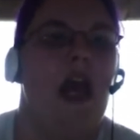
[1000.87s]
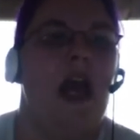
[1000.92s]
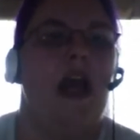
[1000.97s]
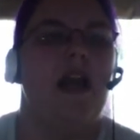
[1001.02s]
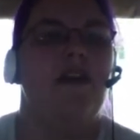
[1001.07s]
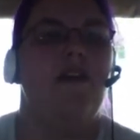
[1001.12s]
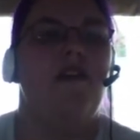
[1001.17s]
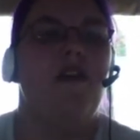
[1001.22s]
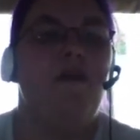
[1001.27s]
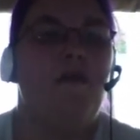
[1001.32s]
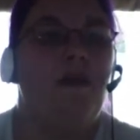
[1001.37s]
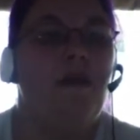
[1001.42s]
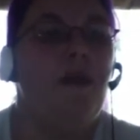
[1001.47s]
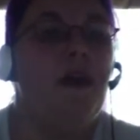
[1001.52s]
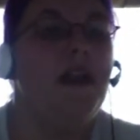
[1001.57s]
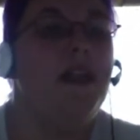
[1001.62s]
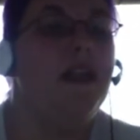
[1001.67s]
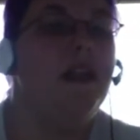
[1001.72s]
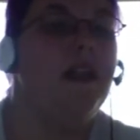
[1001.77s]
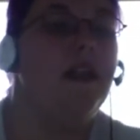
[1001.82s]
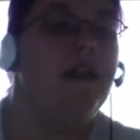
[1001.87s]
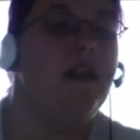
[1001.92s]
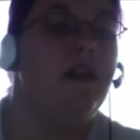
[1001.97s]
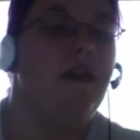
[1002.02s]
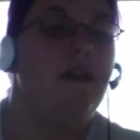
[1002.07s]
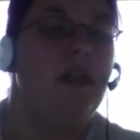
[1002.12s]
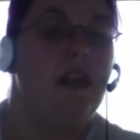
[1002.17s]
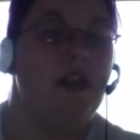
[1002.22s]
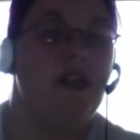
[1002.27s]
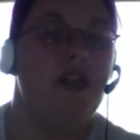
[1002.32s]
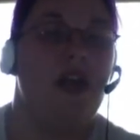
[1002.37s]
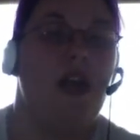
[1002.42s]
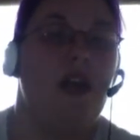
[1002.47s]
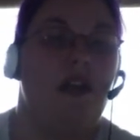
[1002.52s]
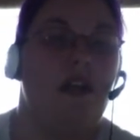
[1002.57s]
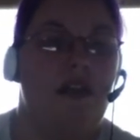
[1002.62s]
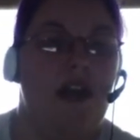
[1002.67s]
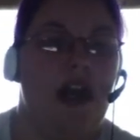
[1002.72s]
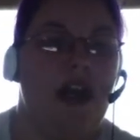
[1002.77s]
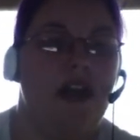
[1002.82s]
At no point did, the, did
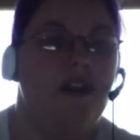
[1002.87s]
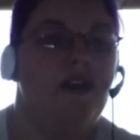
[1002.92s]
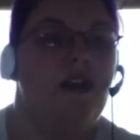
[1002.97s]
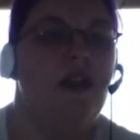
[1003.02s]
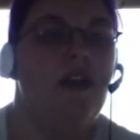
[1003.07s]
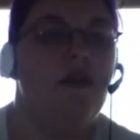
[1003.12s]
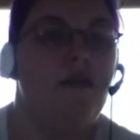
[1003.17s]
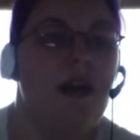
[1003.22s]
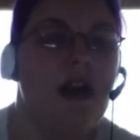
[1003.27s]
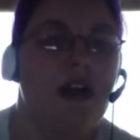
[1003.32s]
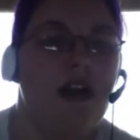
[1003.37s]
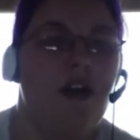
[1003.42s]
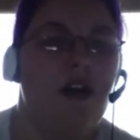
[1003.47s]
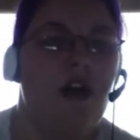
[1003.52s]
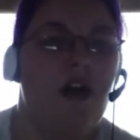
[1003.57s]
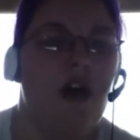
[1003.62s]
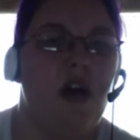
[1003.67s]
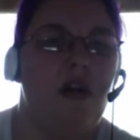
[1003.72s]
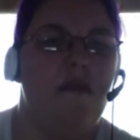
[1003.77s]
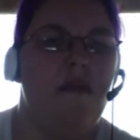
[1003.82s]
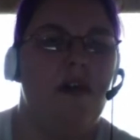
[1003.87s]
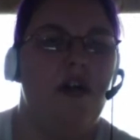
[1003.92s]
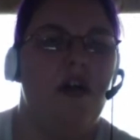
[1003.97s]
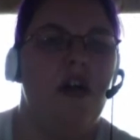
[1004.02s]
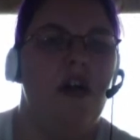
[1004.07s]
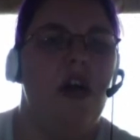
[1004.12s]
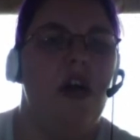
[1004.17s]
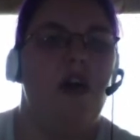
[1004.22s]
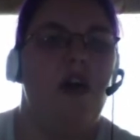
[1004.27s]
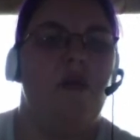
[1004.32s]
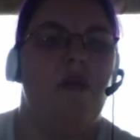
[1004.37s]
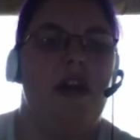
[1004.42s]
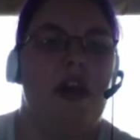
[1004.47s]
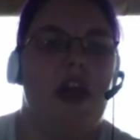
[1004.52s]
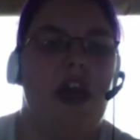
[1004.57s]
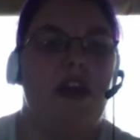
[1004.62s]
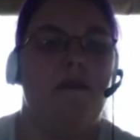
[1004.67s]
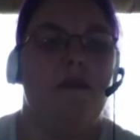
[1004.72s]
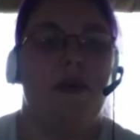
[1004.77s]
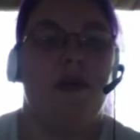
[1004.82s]
Jonathan actually threaten Carver with
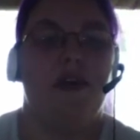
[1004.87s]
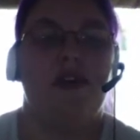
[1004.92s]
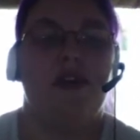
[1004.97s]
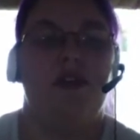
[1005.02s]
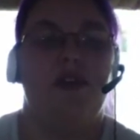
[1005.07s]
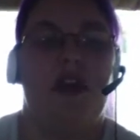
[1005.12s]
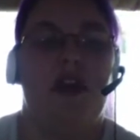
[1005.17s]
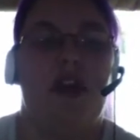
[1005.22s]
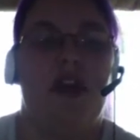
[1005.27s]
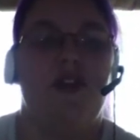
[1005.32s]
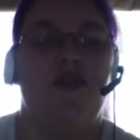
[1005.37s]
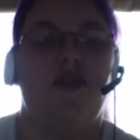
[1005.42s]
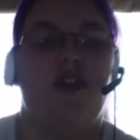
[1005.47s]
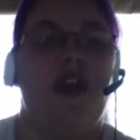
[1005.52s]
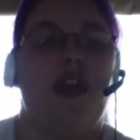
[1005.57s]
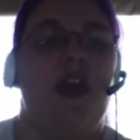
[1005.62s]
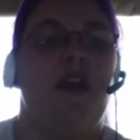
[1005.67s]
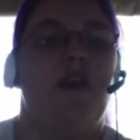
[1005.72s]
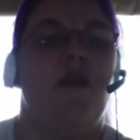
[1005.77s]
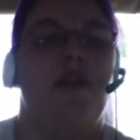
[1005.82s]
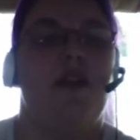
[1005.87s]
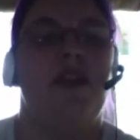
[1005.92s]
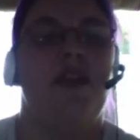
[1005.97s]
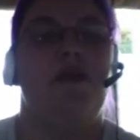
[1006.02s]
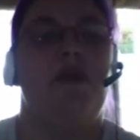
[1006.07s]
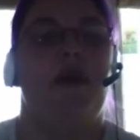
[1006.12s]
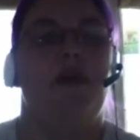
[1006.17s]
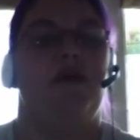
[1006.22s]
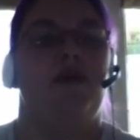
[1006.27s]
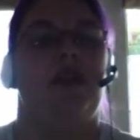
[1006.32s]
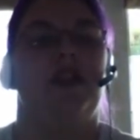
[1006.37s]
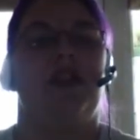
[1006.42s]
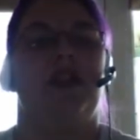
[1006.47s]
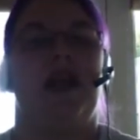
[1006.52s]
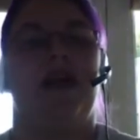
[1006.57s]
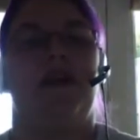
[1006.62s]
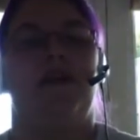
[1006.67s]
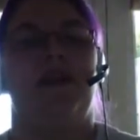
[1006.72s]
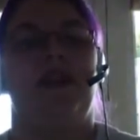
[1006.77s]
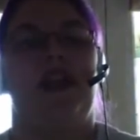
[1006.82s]
any personal injury. He only spoke with the
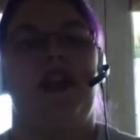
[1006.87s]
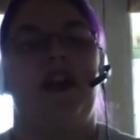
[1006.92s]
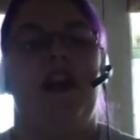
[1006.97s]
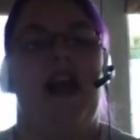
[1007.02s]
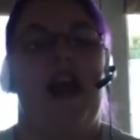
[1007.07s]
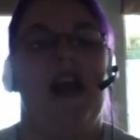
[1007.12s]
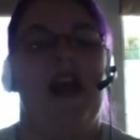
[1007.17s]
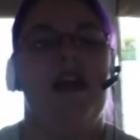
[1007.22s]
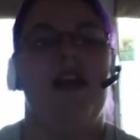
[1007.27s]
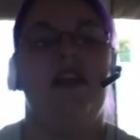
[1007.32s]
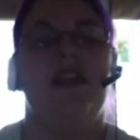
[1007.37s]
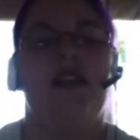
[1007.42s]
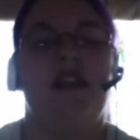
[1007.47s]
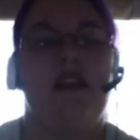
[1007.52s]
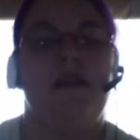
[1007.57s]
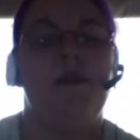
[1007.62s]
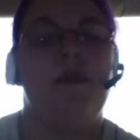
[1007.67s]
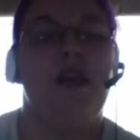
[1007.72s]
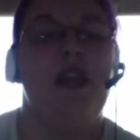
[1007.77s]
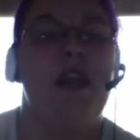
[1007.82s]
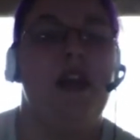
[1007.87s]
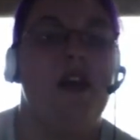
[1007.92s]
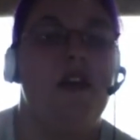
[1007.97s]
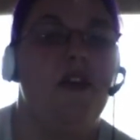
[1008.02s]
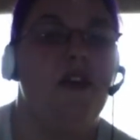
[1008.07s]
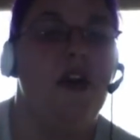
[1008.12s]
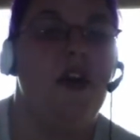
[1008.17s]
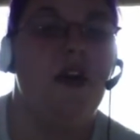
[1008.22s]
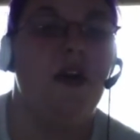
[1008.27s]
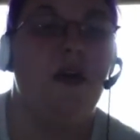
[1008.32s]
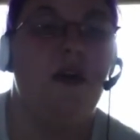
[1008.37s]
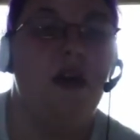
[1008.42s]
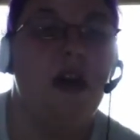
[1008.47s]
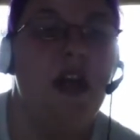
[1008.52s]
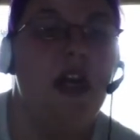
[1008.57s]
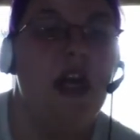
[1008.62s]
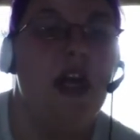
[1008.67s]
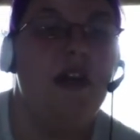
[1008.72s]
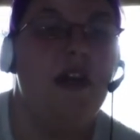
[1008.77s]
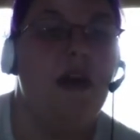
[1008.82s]
secretary, and he simply let her know
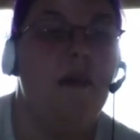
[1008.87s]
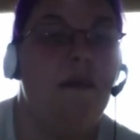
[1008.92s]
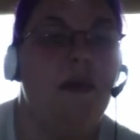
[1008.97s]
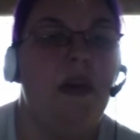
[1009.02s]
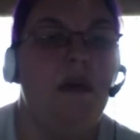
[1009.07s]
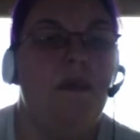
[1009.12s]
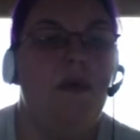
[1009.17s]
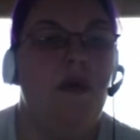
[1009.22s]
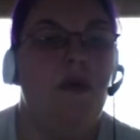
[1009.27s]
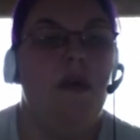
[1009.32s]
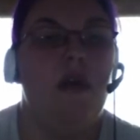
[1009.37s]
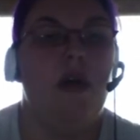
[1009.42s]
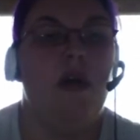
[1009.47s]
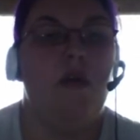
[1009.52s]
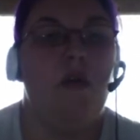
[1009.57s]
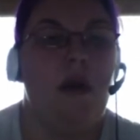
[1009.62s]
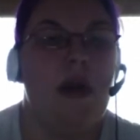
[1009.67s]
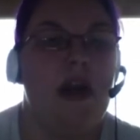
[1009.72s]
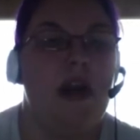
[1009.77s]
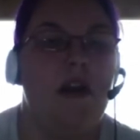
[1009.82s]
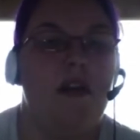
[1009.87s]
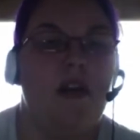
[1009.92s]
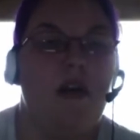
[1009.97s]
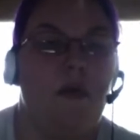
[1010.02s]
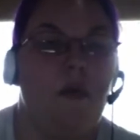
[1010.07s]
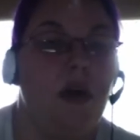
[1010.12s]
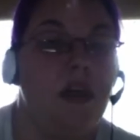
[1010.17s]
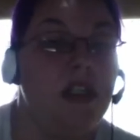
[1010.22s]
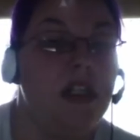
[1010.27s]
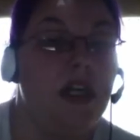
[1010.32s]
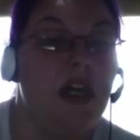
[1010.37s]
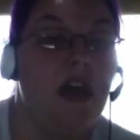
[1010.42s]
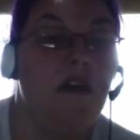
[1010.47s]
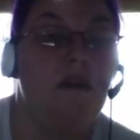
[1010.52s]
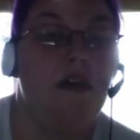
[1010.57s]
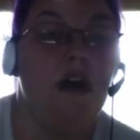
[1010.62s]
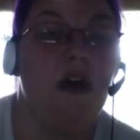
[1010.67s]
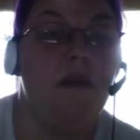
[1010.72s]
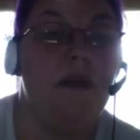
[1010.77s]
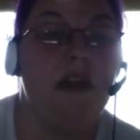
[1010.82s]
that people were aware there was a
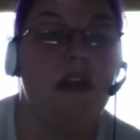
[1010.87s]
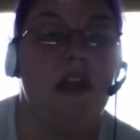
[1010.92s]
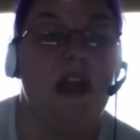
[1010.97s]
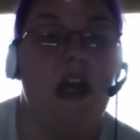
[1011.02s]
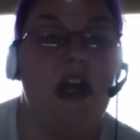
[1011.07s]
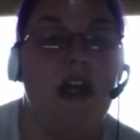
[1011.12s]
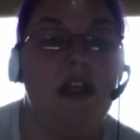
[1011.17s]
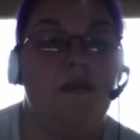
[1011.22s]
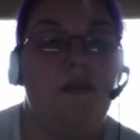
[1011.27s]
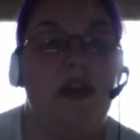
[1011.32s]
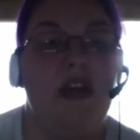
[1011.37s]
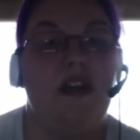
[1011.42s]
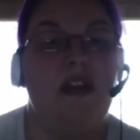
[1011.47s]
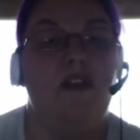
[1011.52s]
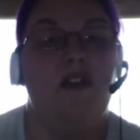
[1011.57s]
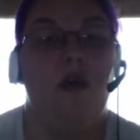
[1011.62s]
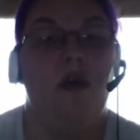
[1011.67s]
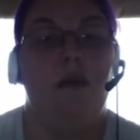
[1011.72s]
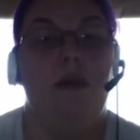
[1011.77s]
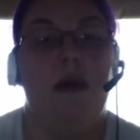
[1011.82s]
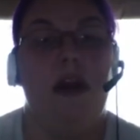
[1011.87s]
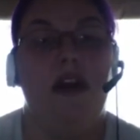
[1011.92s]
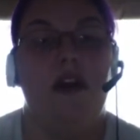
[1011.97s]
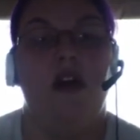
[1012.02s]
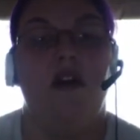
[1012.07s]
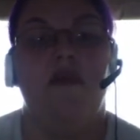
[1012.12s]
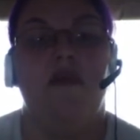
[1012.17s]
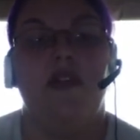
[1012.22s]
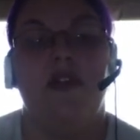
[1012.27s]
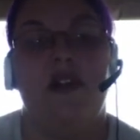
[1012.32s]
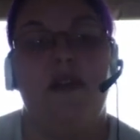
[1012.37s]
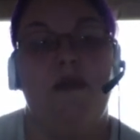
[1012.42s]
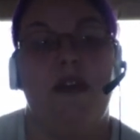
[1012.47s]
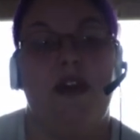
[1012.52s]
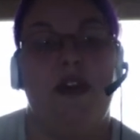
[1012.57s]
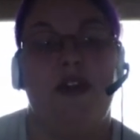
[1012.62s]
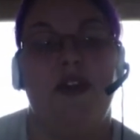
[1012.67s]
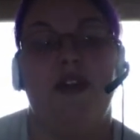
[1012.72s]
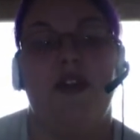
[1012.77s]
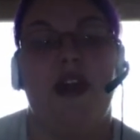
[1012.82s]
cover-up and lies being told by Carver's
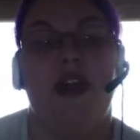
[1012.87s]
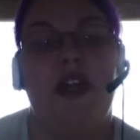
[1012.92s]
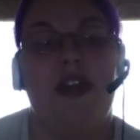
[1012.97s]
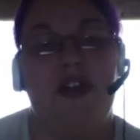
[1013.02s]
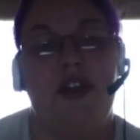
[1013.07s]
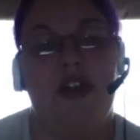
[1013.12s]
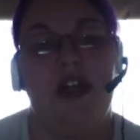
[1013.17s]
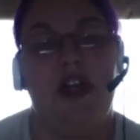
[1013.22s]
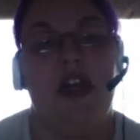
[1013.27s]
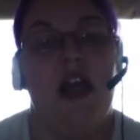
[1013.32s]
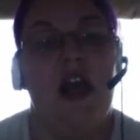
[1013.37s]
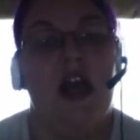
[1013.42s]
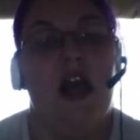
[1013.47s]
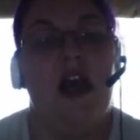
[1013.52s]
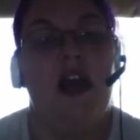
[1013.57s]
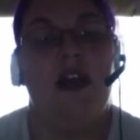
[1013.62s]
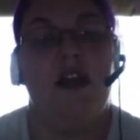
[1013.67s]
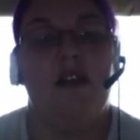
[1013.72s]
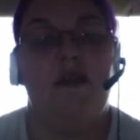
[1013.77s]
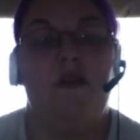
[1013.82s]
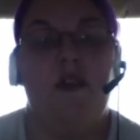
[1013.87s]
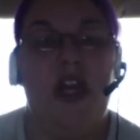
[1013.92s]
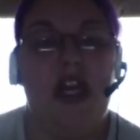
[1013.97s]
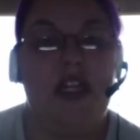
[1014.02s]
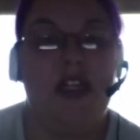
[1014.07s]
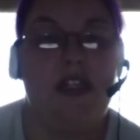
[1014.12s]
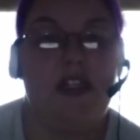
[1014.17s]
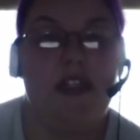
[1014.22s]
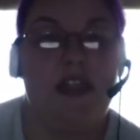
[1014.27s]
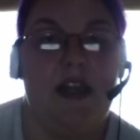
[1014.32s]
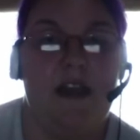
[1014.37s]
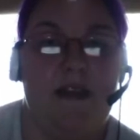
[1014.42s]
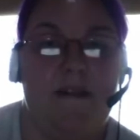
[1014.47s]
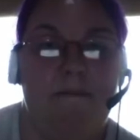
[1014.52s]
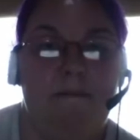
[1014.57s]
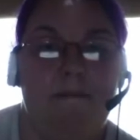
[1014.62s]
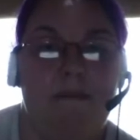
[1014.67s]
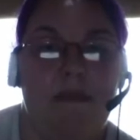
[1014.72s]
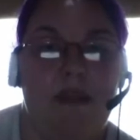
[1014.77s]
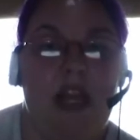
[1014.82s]
administration. As Vance said,
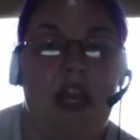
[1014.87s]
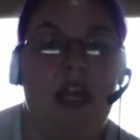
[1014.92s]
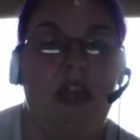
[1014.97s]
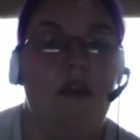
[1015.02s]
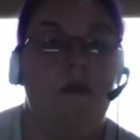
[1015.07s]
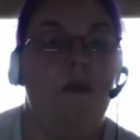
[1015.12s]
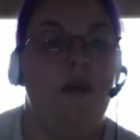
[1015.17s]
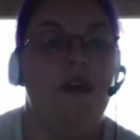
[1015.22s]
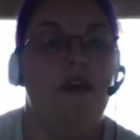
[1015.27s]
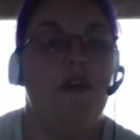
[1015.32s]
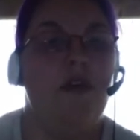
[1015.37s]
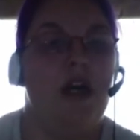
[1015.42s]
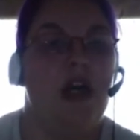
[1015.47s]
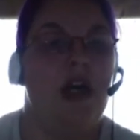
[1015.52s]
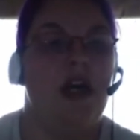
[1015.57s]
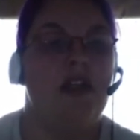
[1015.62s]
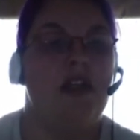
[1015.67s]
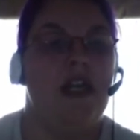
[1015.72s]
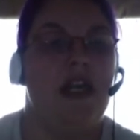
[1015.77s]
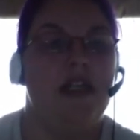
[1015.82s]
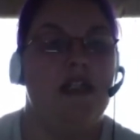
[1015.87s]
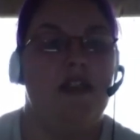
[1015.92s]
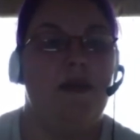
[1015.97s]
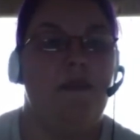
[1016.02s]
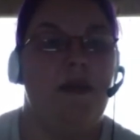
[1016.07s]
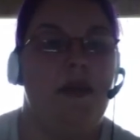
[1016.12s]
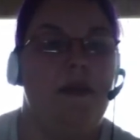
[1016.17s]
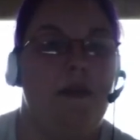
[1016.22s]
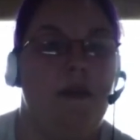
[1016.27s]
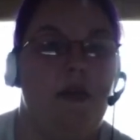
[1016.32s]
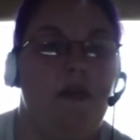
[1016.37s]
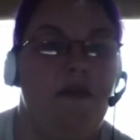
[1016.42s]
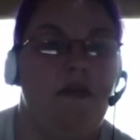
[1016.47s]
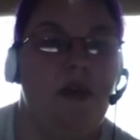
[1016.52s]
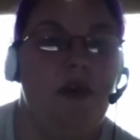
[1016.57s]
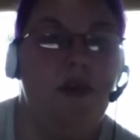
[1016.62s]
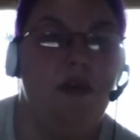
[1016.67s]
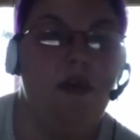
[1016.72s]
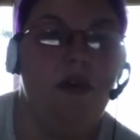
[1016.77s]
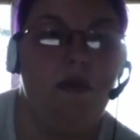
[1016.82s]
anyone who contacts the people of
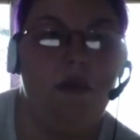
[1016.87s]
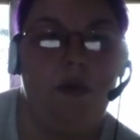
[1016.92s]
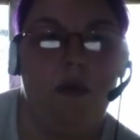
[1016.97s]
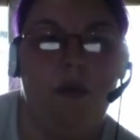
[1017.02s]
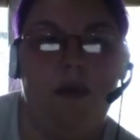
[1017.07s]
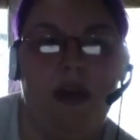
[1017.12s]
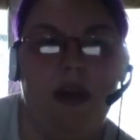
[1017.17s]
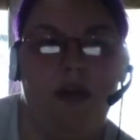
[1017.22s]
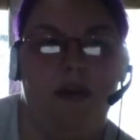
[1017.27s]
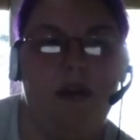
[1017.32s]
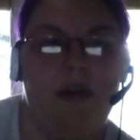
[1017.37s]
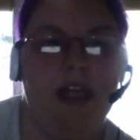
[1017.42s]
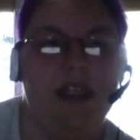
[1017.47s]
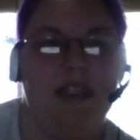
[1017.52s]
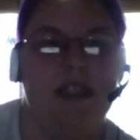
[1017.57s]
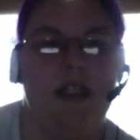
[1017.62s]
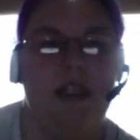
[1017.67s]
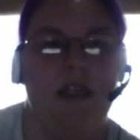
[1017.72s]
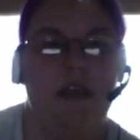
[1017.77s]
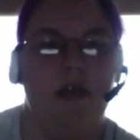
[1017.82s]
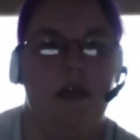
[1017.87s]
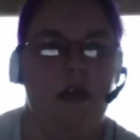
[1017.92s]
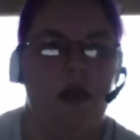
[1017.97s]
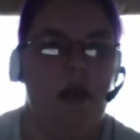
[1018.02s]
Newton will be arrested.